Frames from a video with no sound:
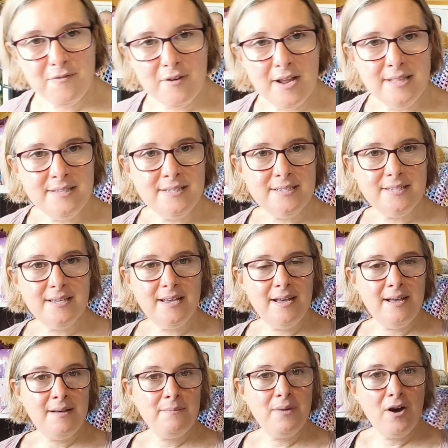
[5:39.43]
friends
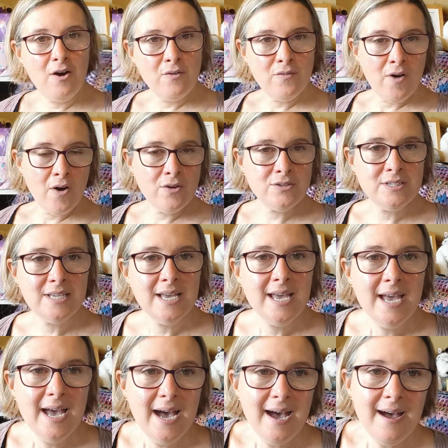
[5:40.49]
of ours,
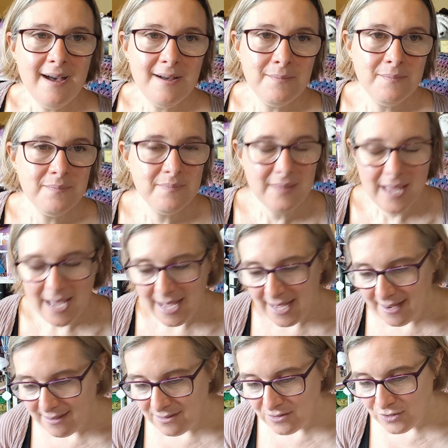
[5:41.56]

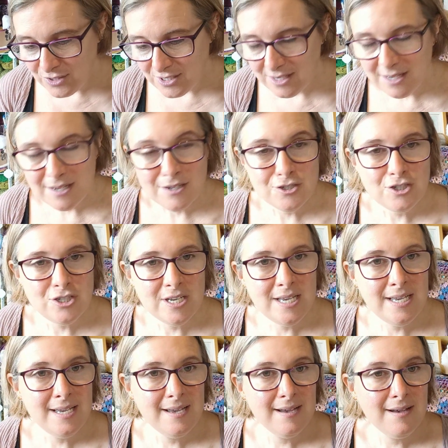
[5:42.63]
and
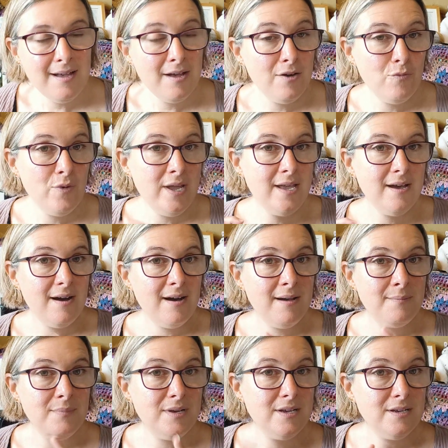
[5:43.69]
we
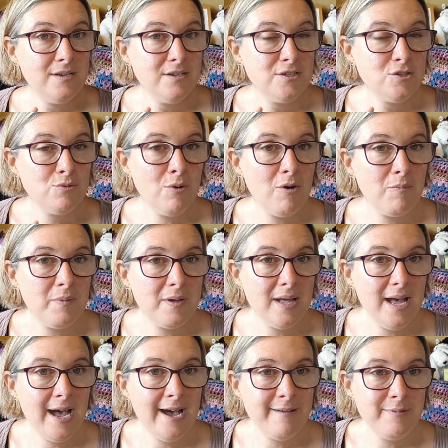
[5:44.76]
swap
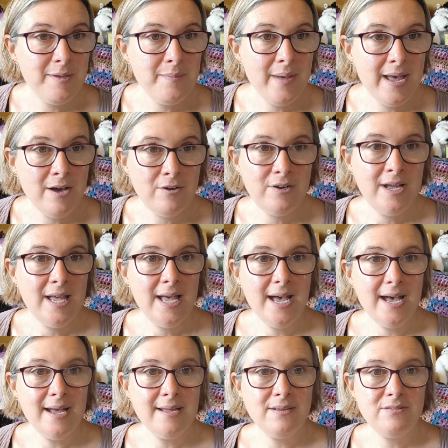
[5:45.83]
happy mail
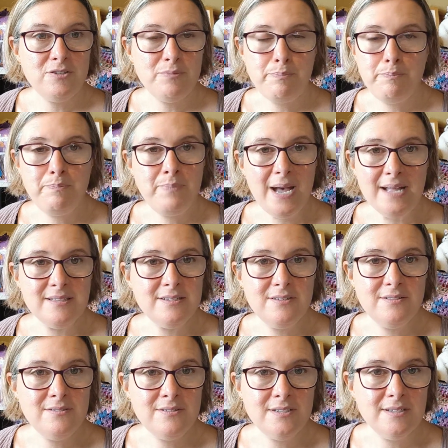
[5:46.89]
and
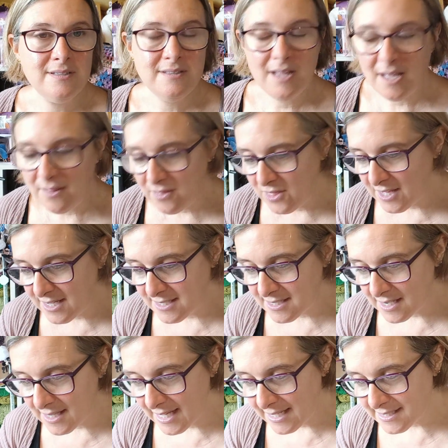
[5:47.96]
patterns and things
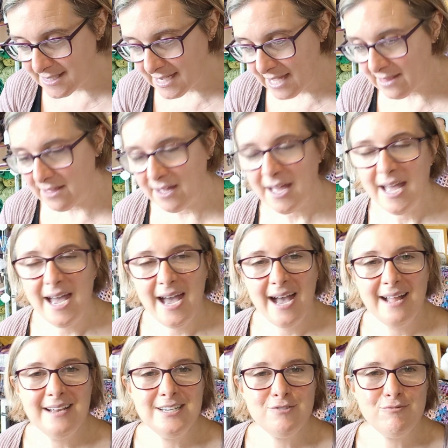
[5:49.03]
like that together,
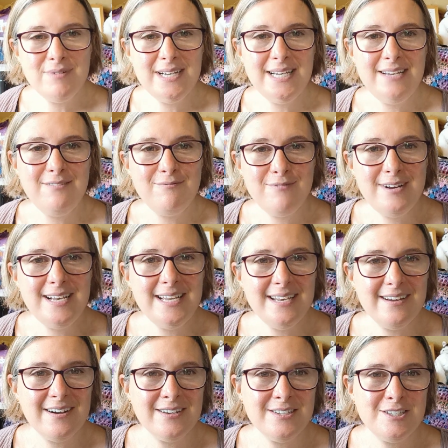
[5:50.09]
and it's really, really
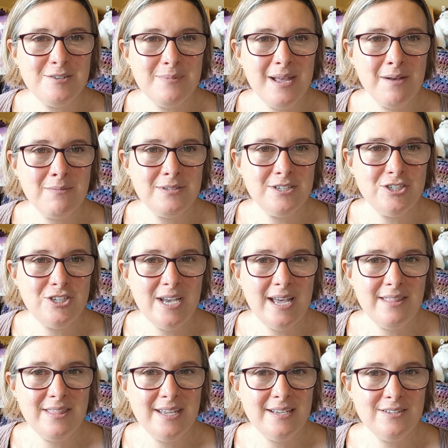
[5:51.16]
nice to be able to
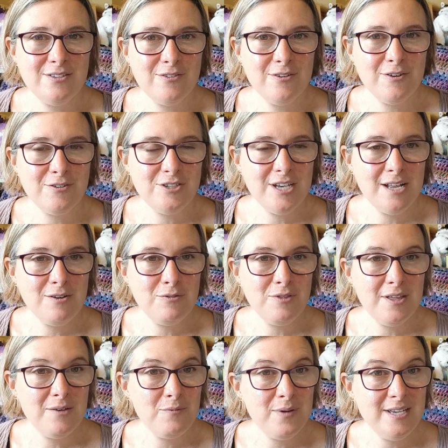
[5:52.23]
share things on our channel
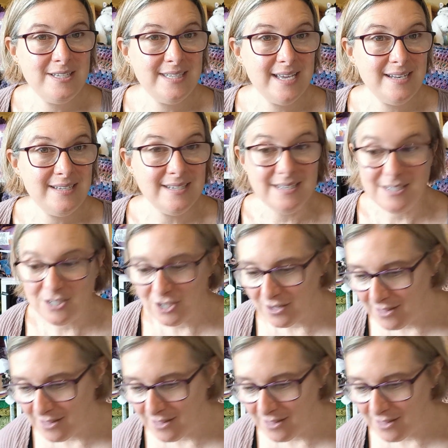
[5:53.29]
that we send each